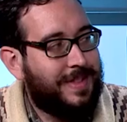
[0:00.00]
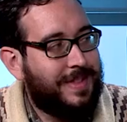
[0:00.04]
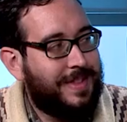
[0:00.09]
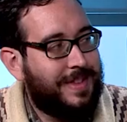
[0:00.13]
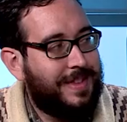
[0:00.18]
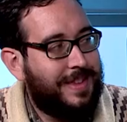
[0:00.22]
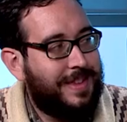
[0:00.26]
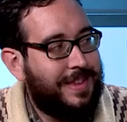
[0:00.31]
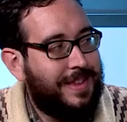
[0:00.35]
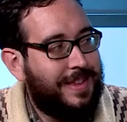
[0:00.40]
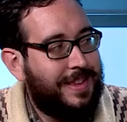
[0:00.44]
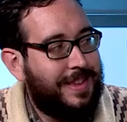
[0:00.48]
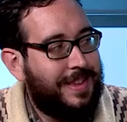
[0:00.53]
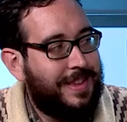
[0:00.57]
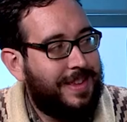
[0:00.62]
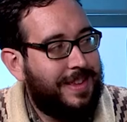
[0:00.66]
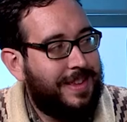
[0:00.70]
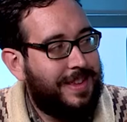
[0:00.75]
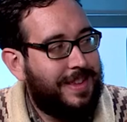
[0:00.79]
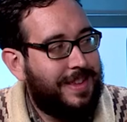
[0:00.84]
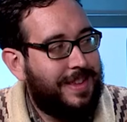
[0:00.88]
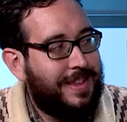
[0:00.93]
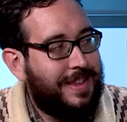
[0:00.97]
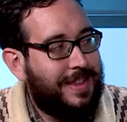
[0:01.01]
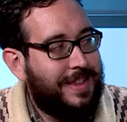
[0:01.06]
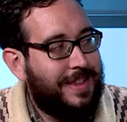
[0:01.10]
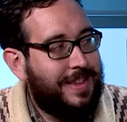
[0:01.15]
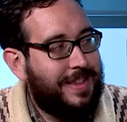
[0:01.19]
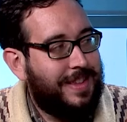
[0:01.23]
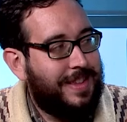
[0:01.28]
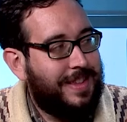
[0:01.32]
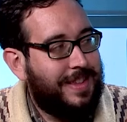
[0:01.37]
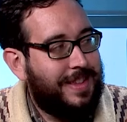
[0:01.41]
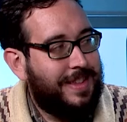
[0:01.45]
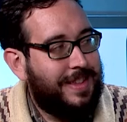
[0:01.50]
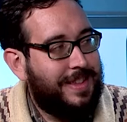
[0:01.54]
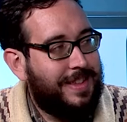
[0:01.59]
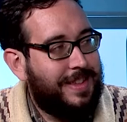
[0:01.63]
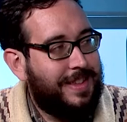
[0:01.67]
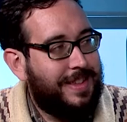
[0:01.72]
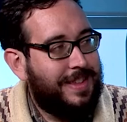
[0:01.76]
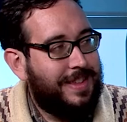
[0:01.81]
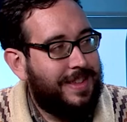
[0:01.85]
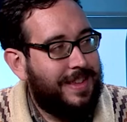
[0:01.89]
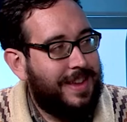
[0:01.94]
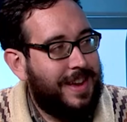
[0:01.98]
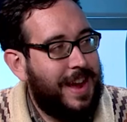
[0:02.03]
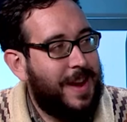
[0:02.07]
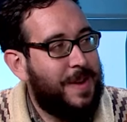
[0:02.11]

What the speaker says: [no speech]